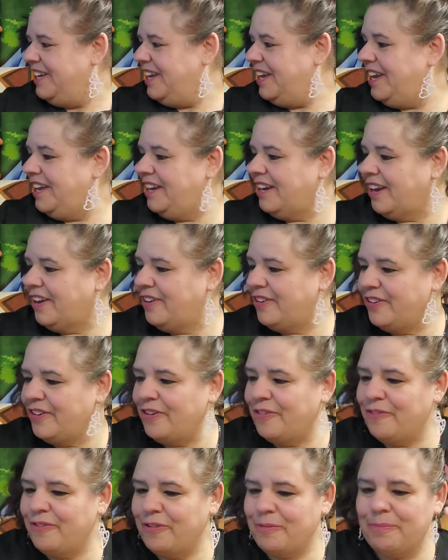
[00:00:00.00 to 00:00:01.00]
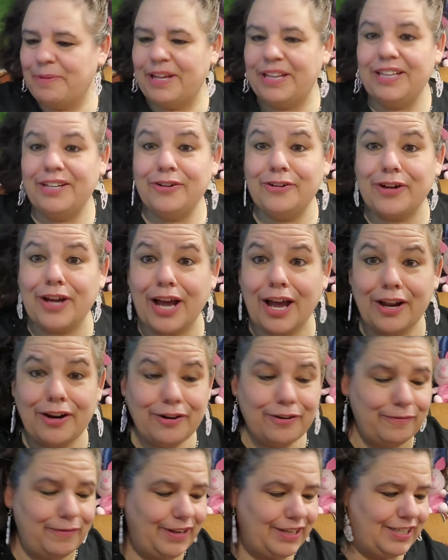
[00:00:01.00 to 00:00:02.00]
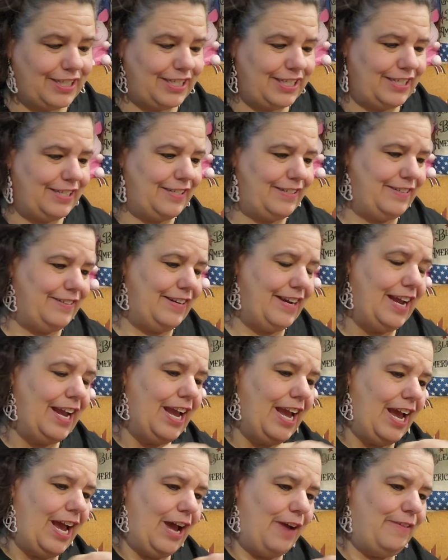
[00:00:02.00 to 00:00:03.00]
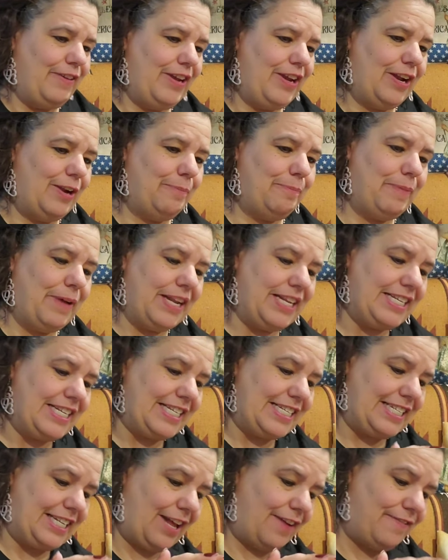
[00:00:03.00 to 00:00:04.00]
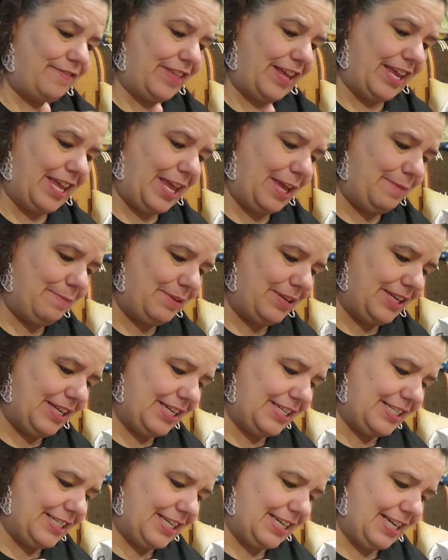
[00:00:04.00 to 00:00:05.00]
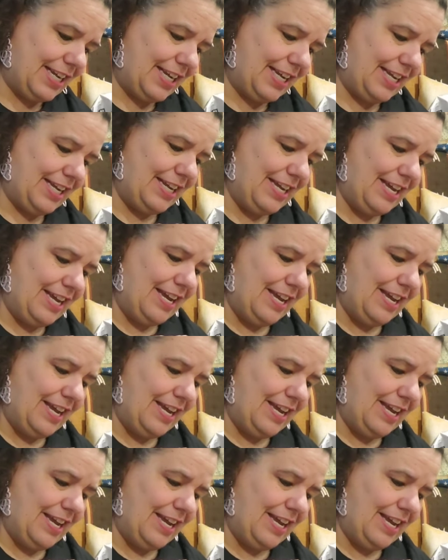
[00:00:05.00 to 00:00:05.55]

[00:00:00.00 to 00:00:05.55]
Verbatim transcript: and I don't know where my little cutter went to. Uh, we got a bunch of stuff that came in yesterday.